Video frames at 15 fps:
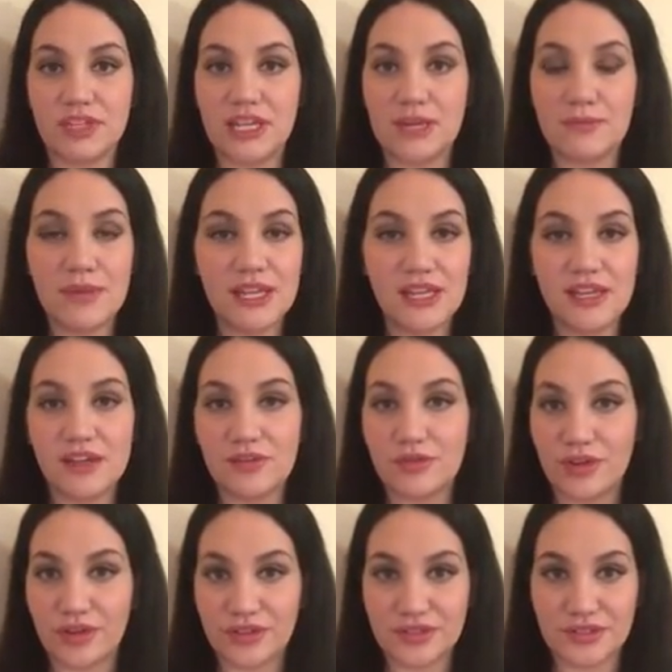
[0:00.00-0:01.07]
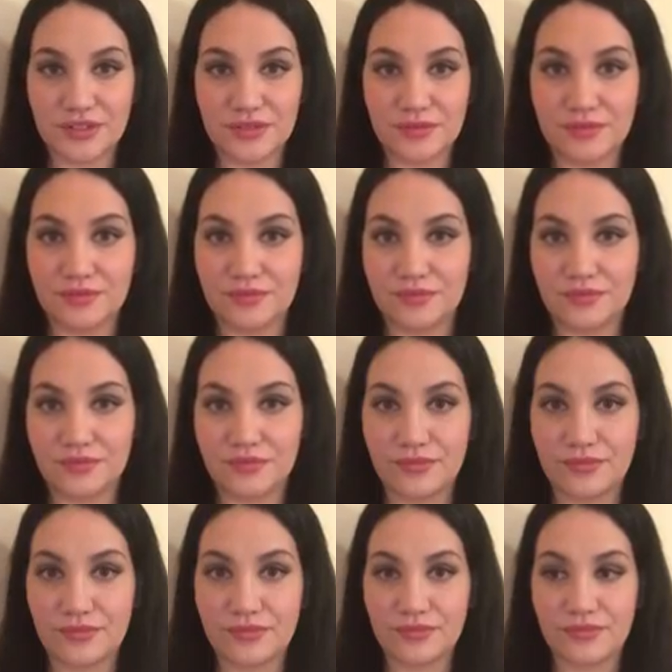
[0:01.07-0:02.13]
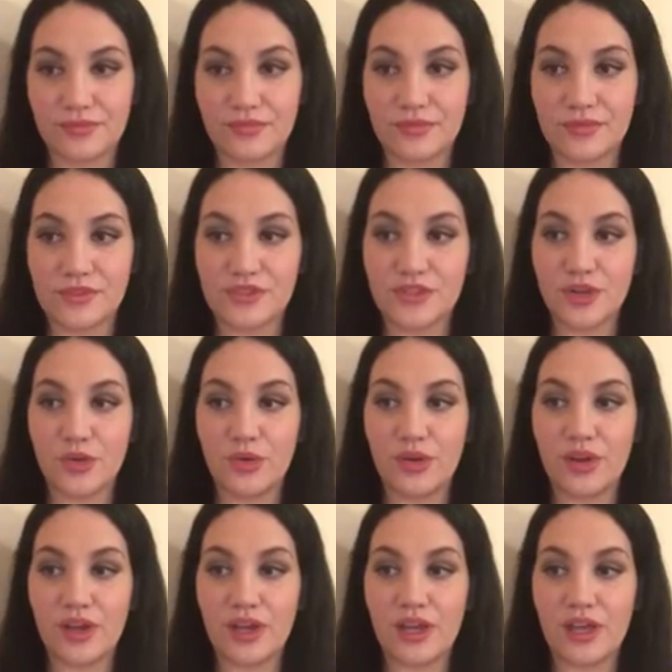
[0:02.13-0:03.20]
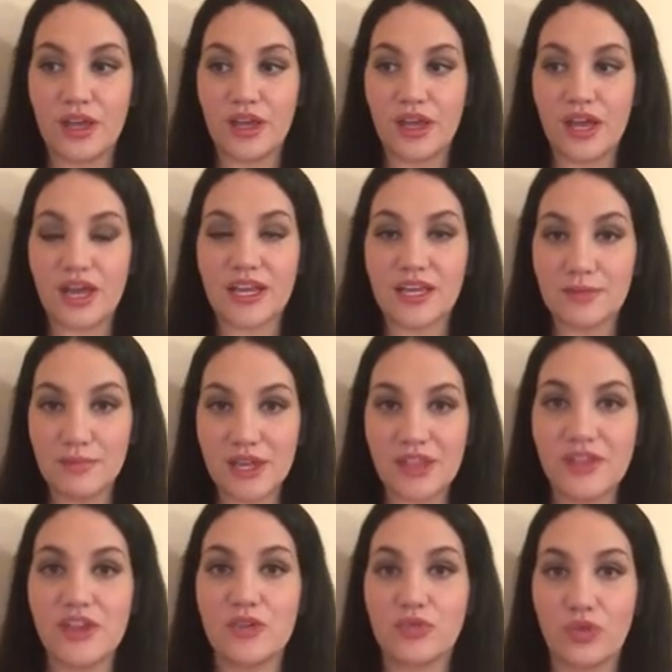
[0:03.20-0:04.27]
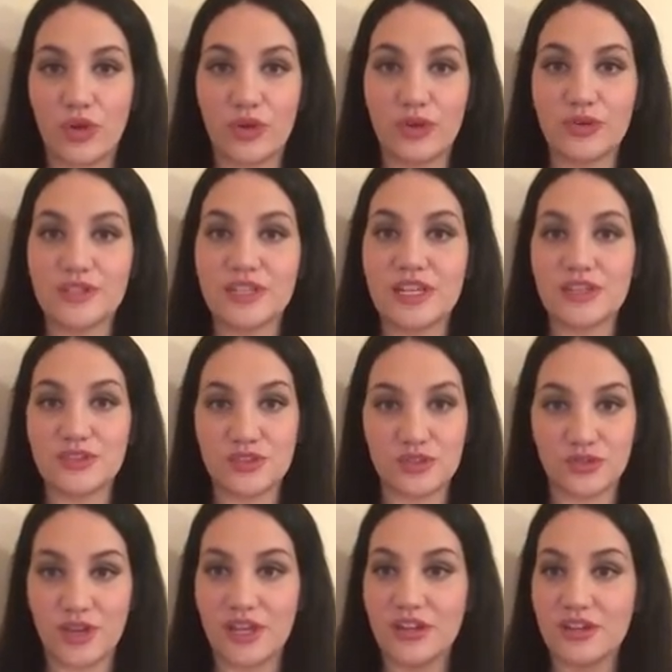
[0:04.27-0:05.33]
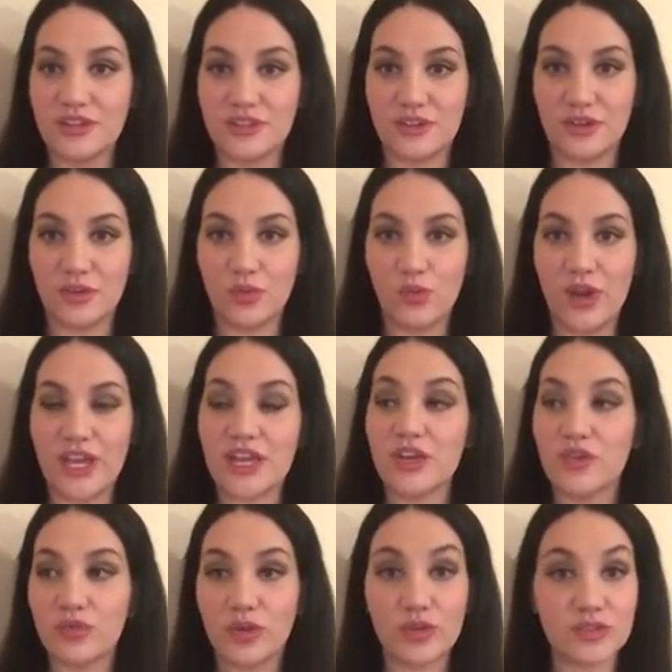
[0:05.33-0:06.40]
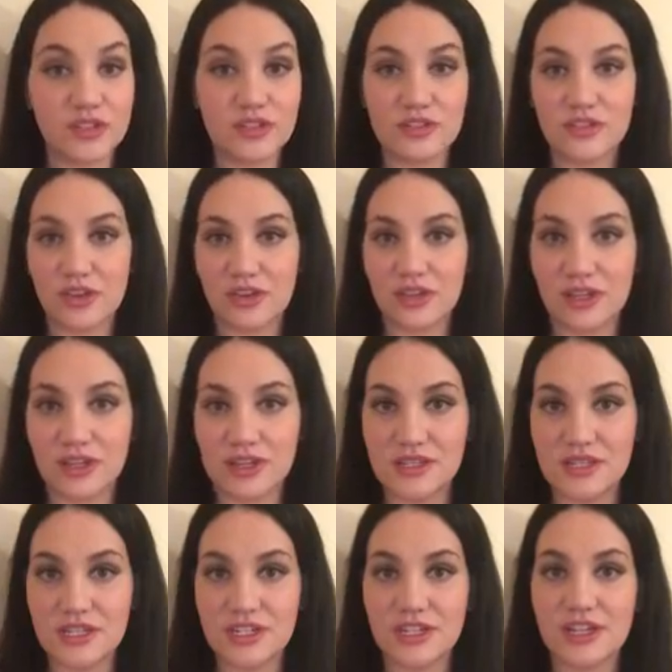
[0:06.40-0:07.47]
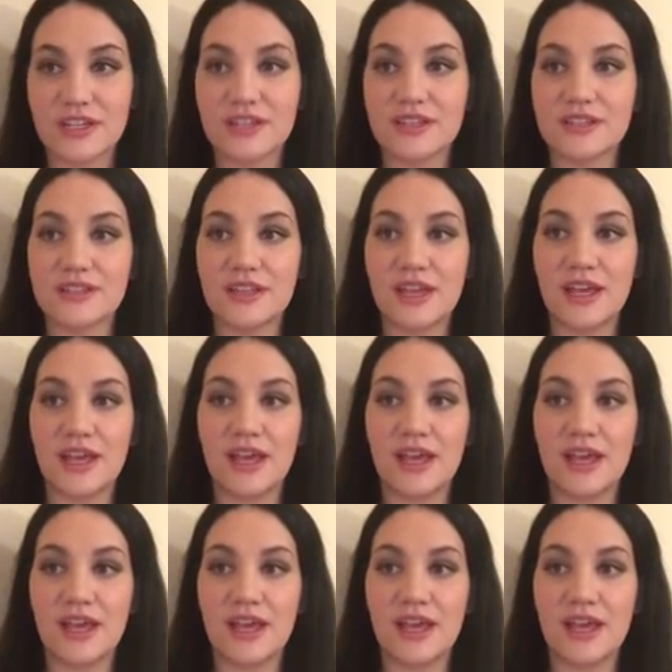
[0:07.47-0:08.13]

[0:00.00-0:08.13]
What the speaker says: camellia rose. So a camellia rose is treated a certain way. It grows in certain conditions.